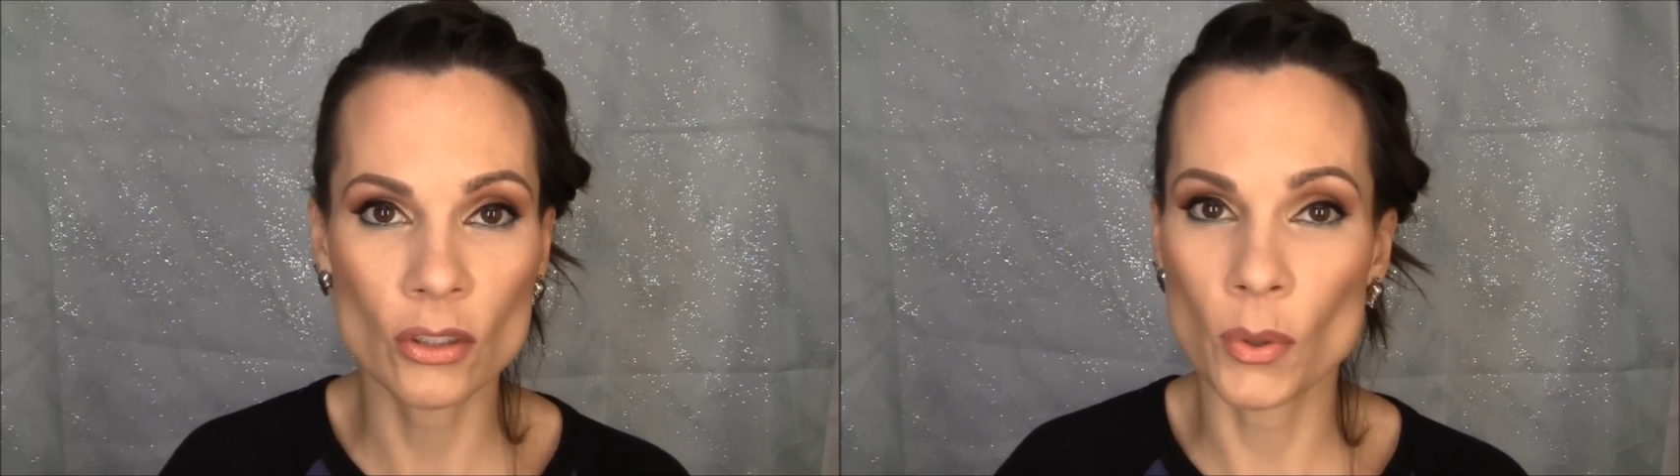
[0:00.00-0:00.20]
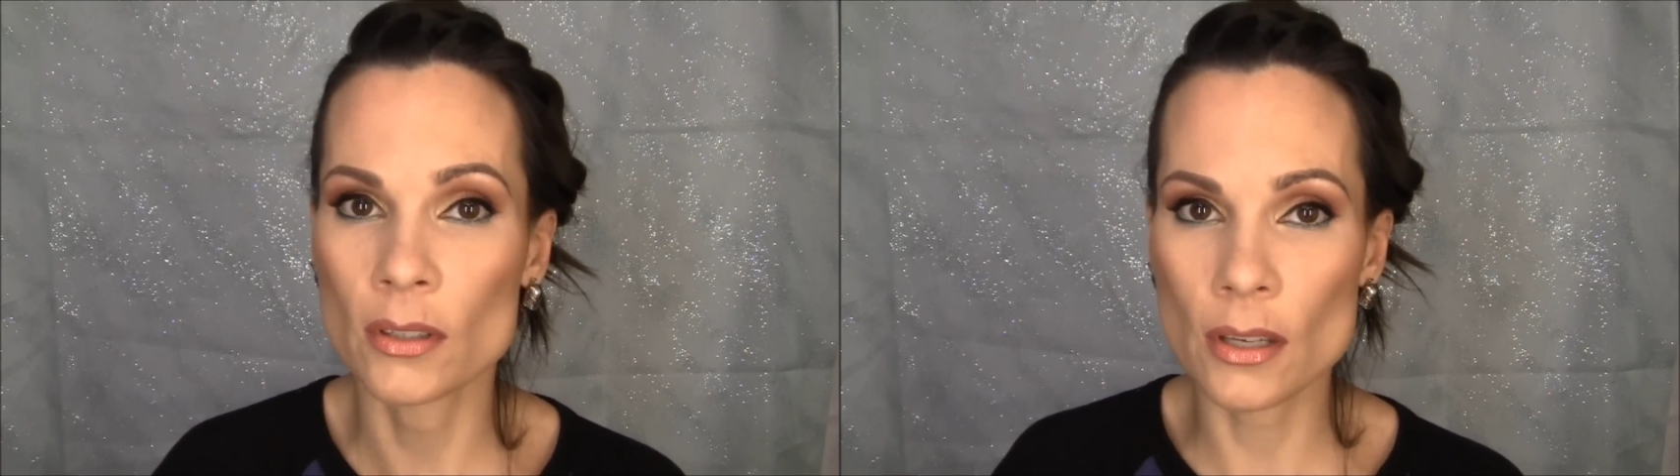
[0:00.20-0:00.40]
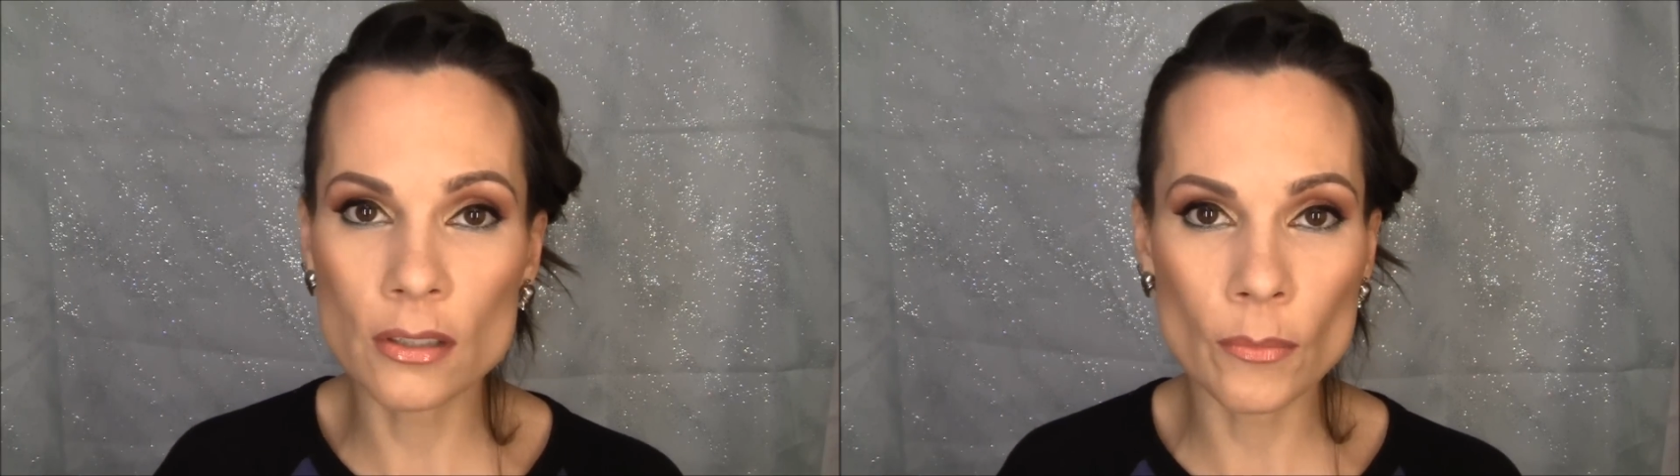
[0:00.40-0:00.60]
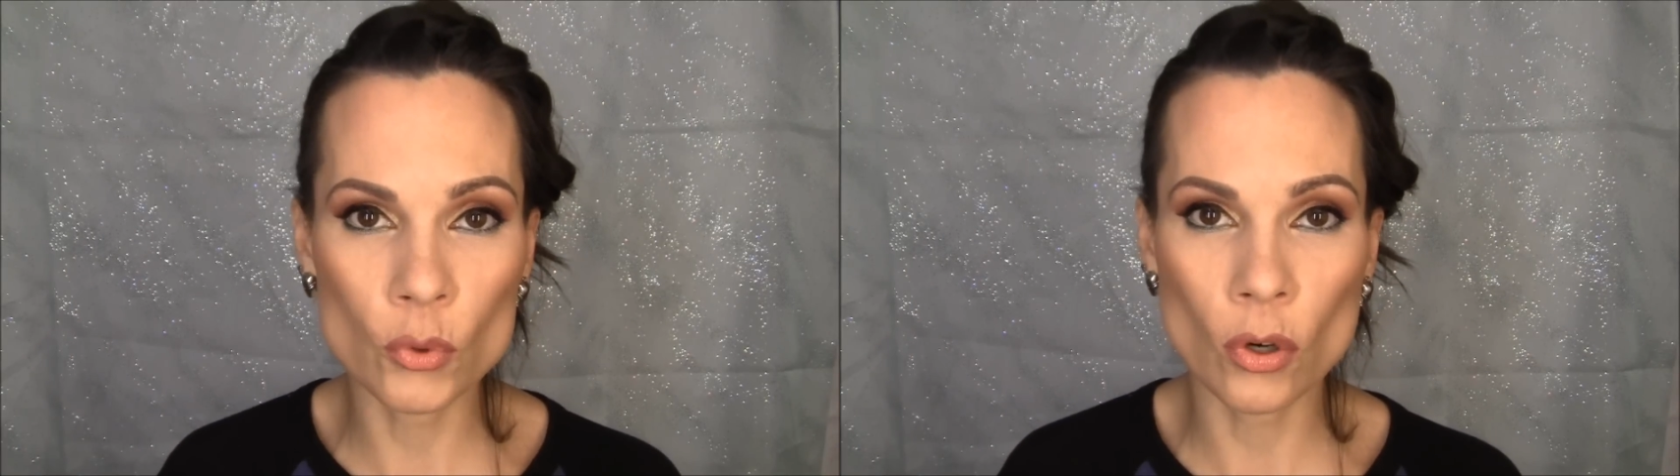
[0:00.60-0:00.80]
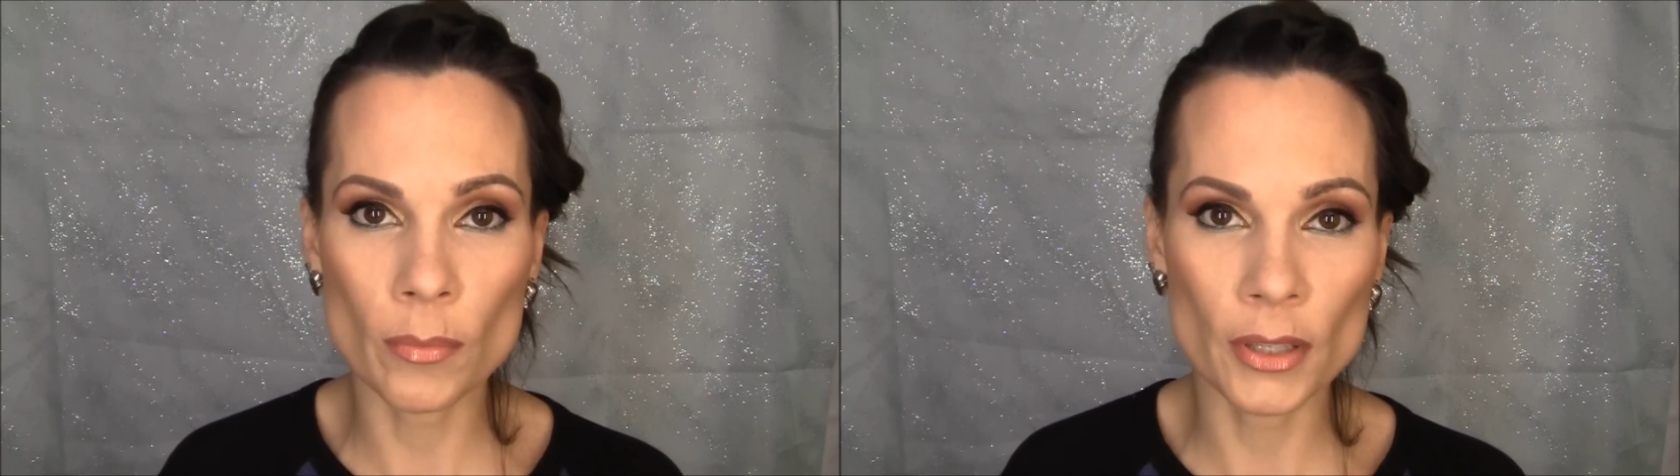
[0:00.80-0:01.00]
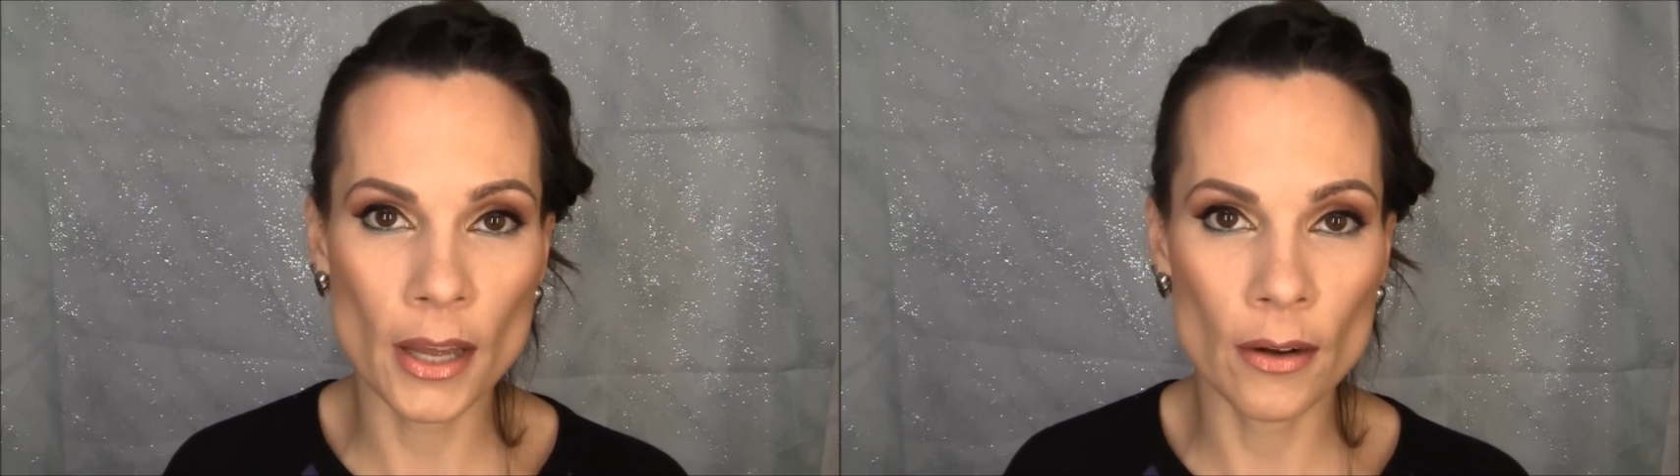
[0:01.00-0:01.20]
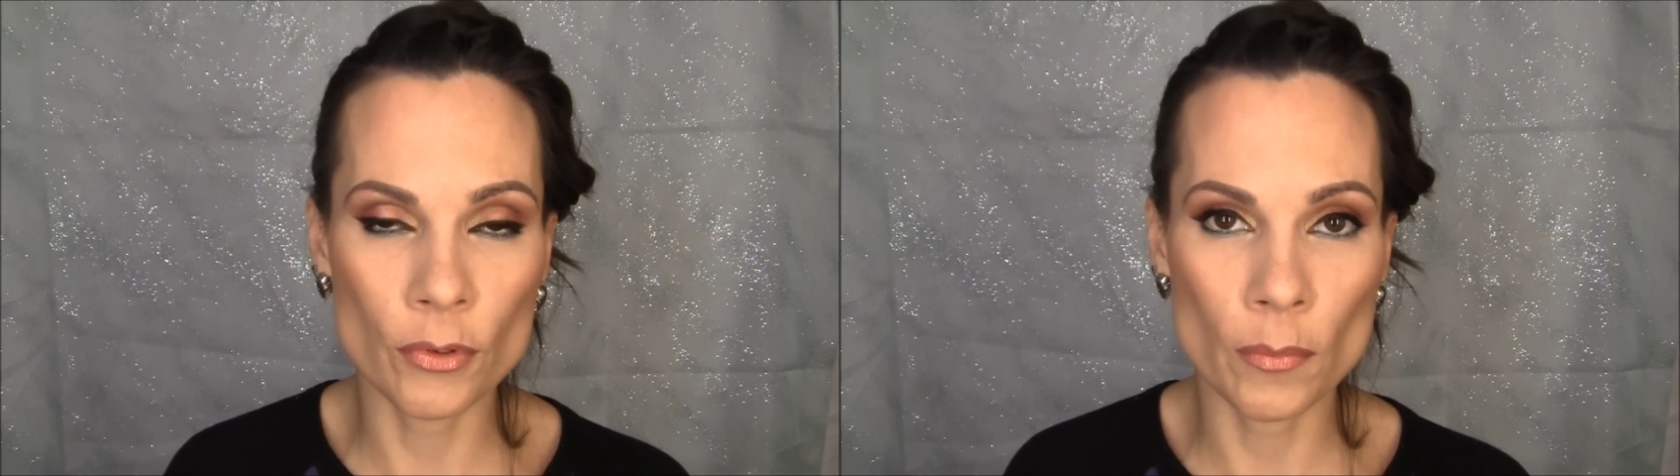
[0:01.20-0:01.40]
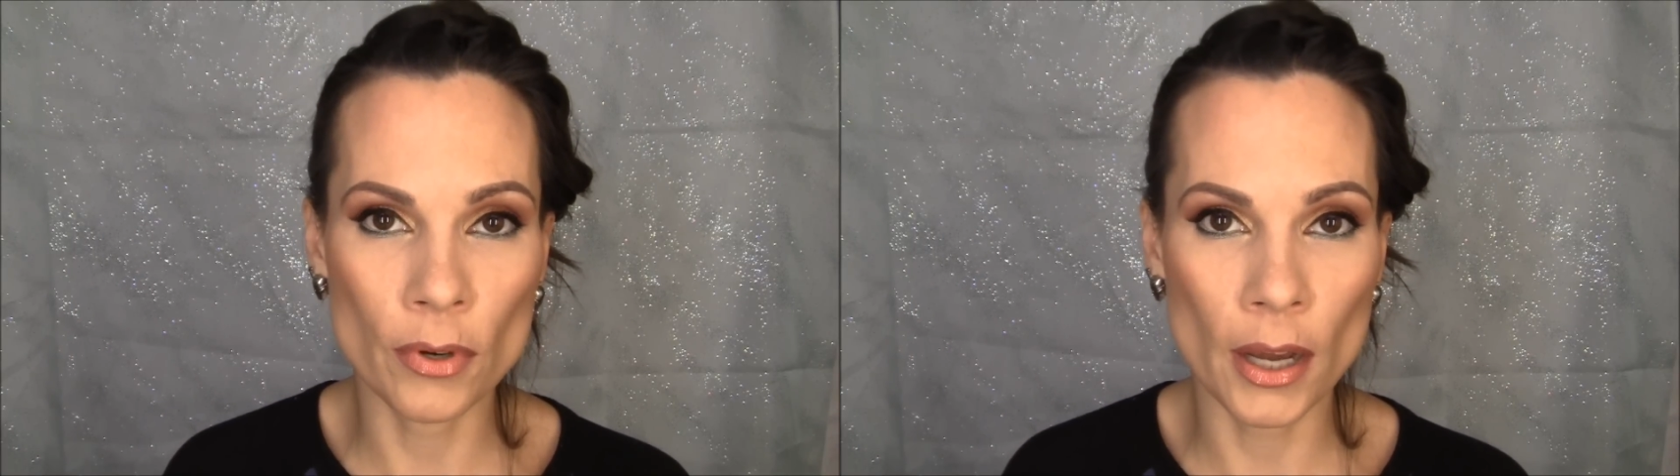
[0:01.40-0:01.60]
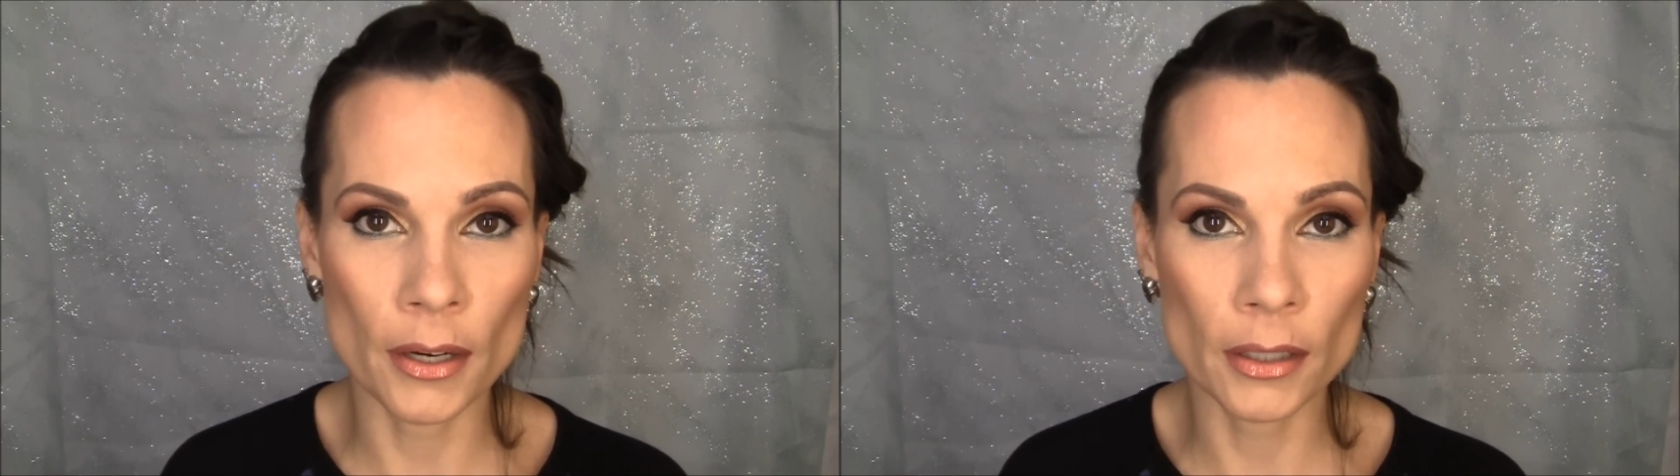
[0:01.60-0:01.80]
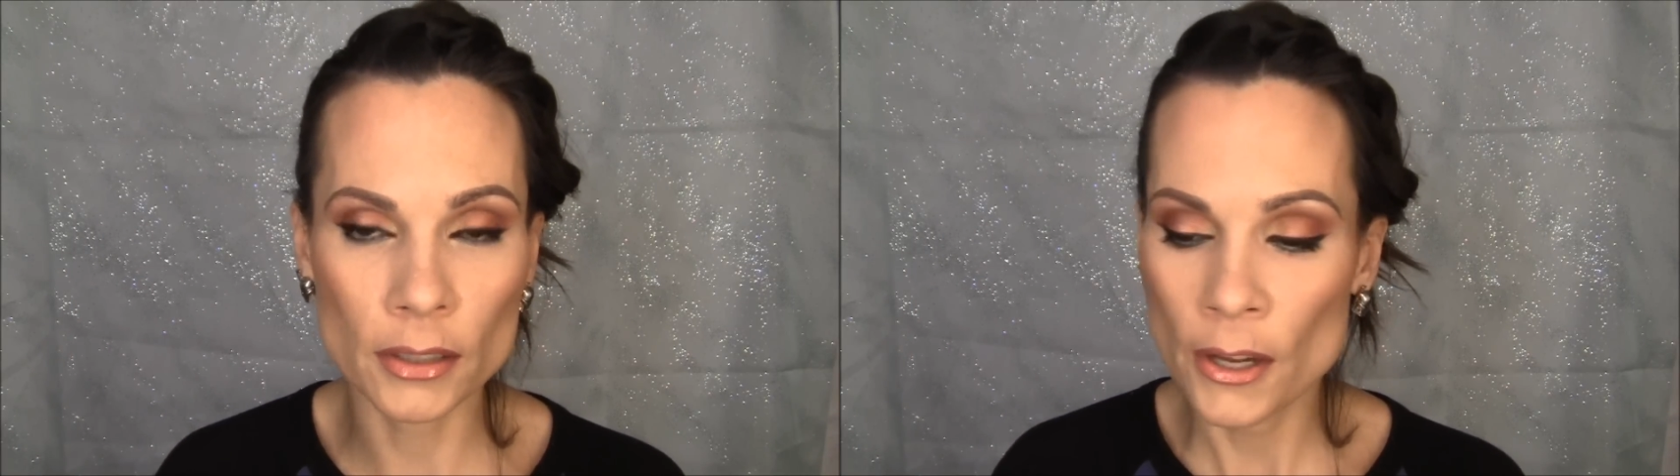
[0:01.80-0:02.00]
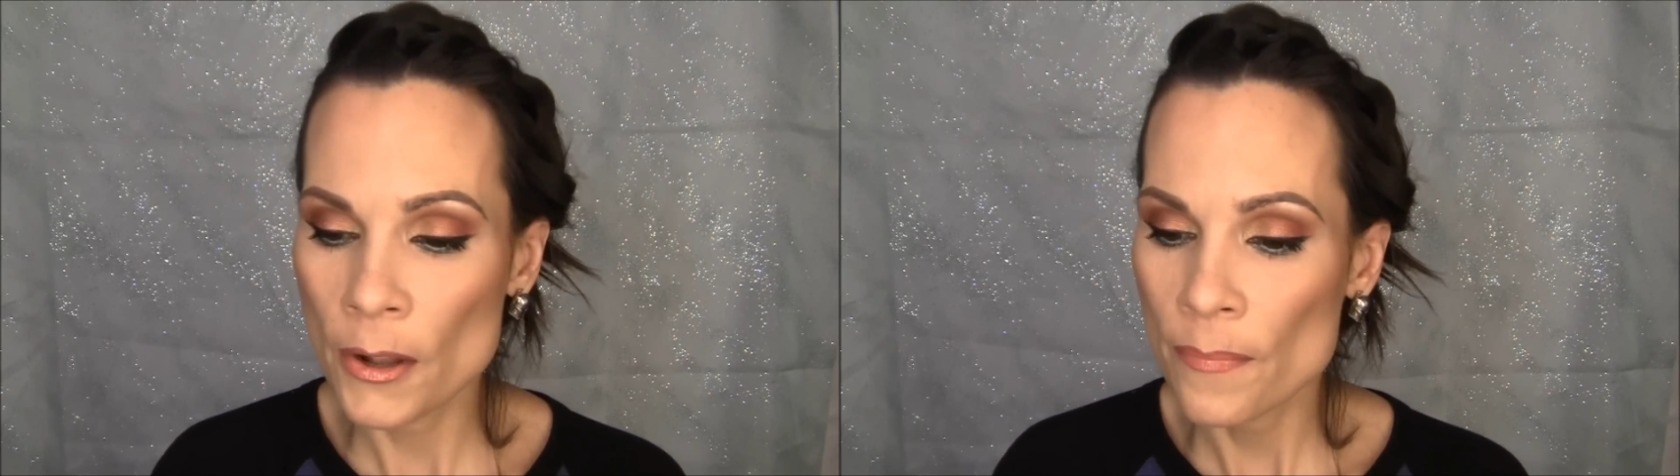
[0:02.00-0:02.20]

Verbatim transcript: so it doesn't absorb a lot of your product.